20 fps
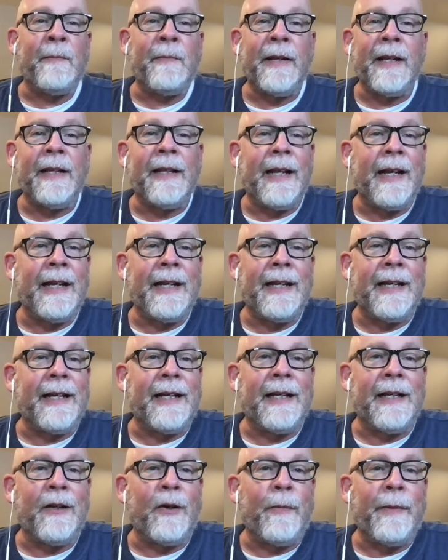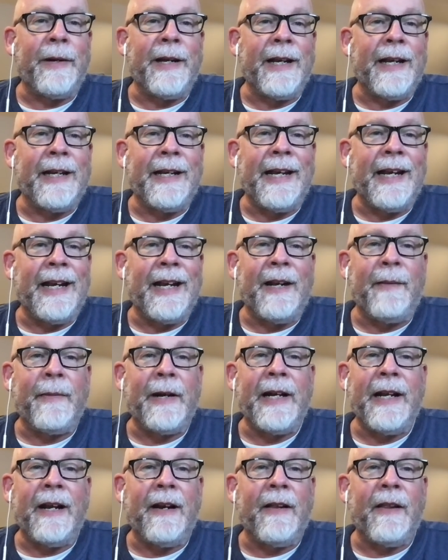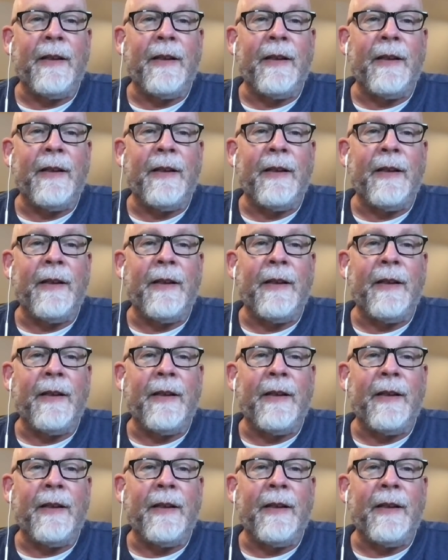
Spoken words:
Like nobody can take any money out of the